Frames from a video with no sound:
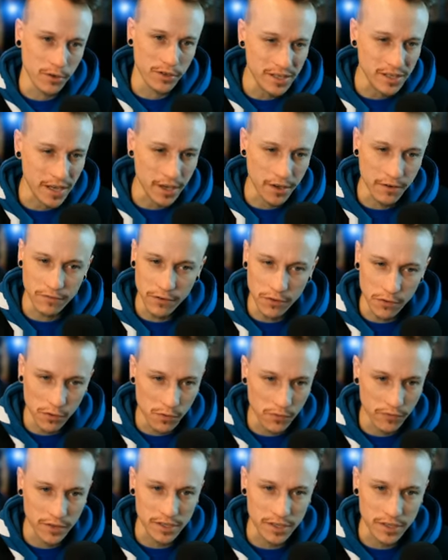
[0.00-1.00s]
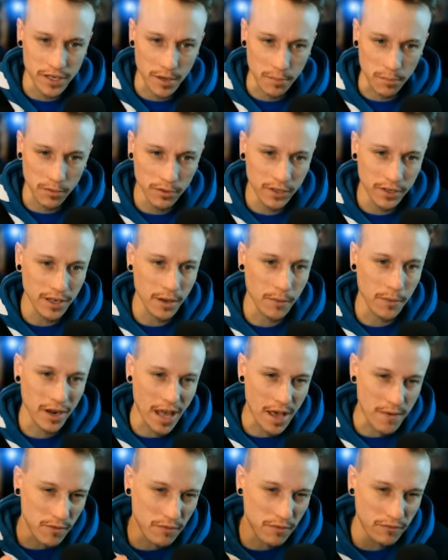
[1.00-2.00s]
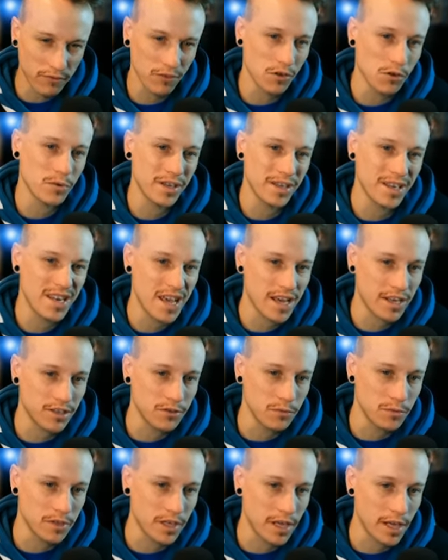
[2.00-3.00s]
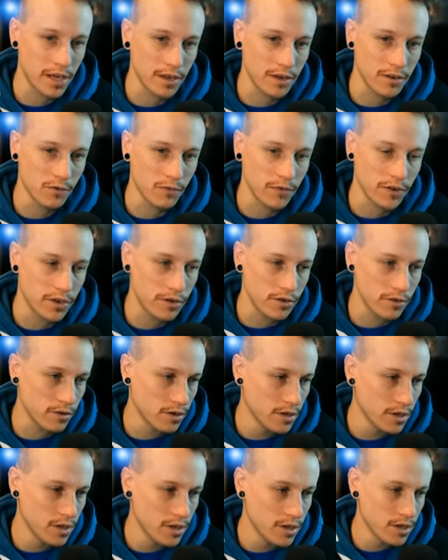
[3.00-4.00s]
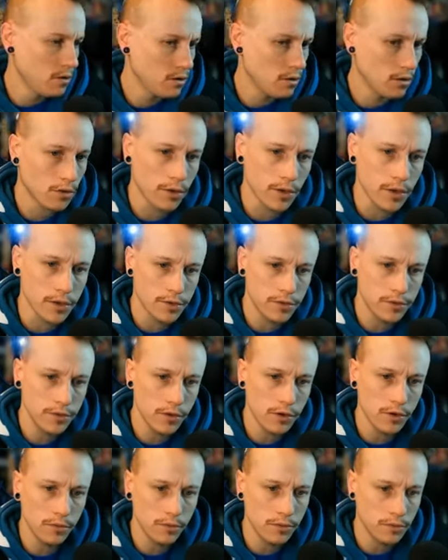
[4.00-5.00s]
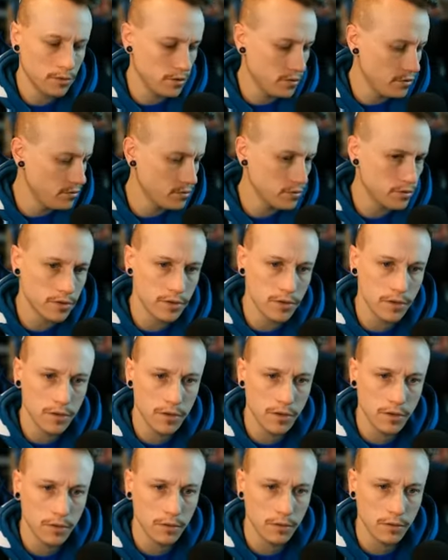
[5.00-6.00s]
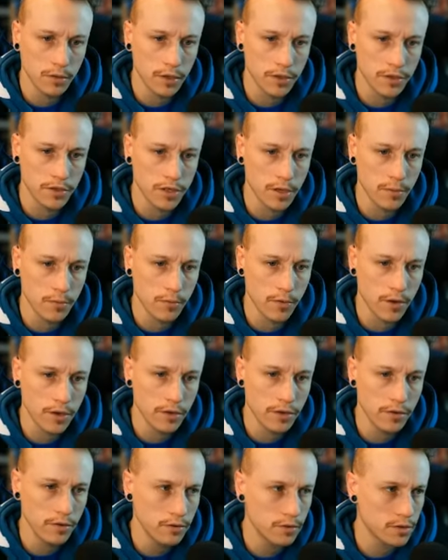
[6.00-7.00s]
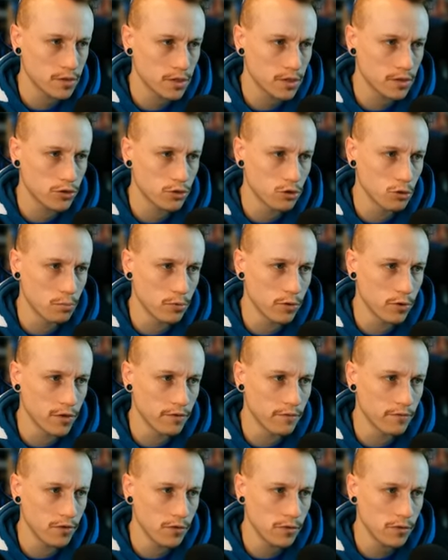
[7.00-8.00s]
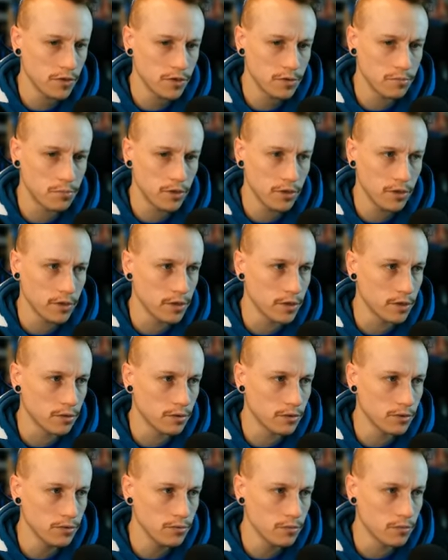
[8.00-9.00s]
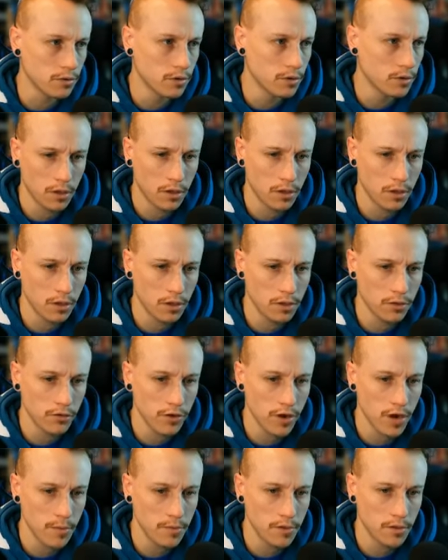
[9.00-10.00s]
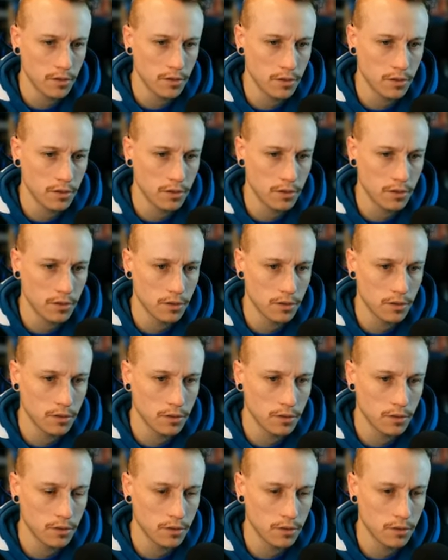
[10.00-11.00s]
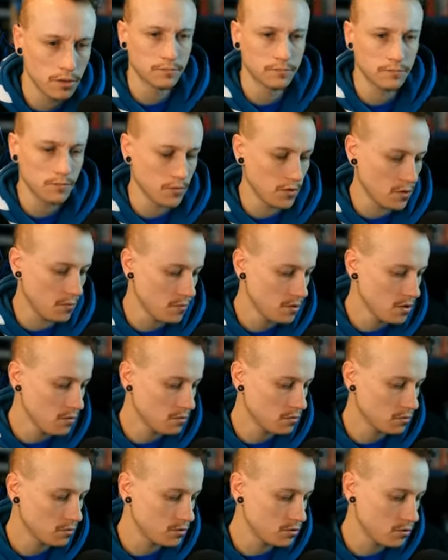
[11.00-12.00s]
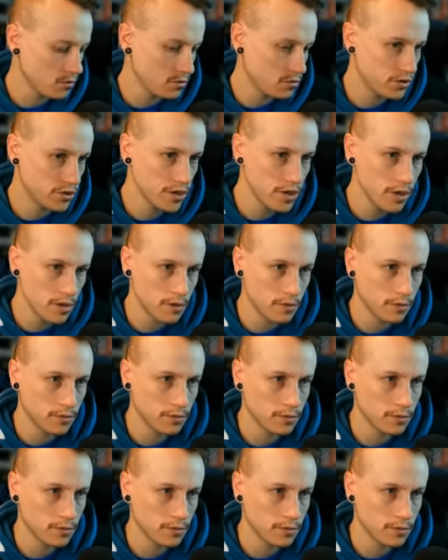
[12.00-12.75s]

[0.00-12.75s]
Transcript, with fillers: I did take a photo of his separately and I want to have it floating next to his hand over here. Okay, so here's the lightsaber right here. It's not super in focus, but it'll do. And grab it. There we go. Control C.